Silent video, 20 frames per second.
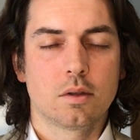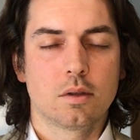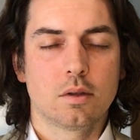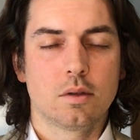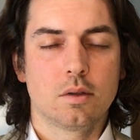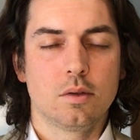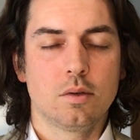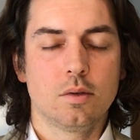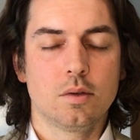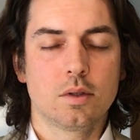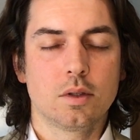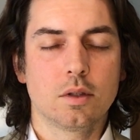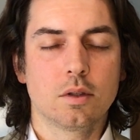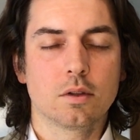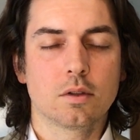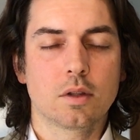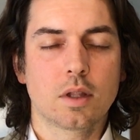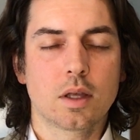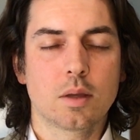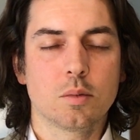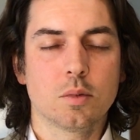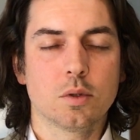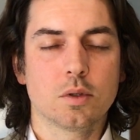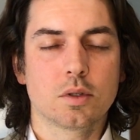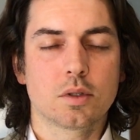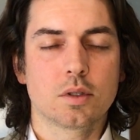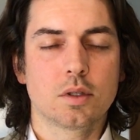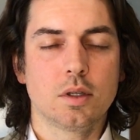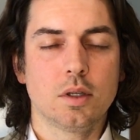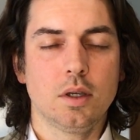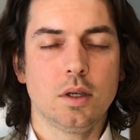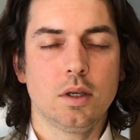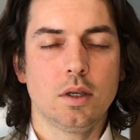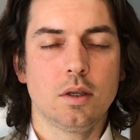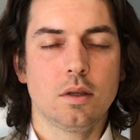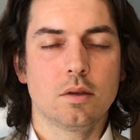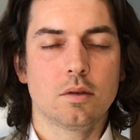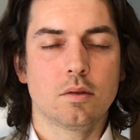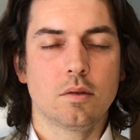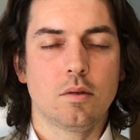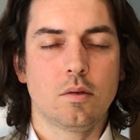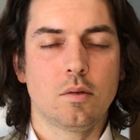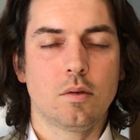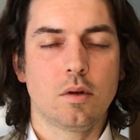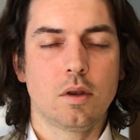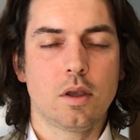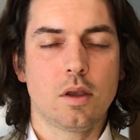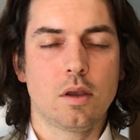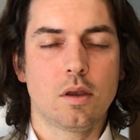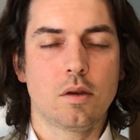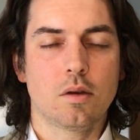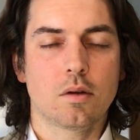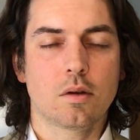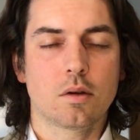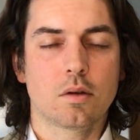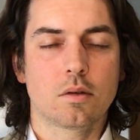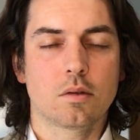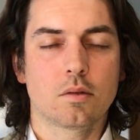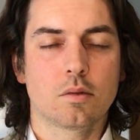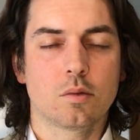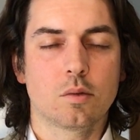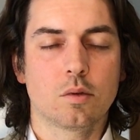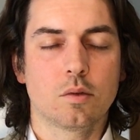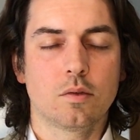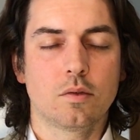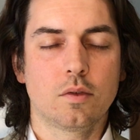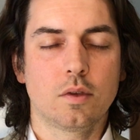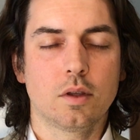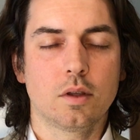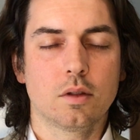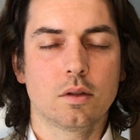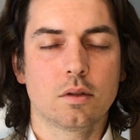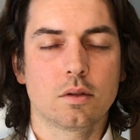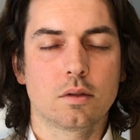using the labels see or hear or feel.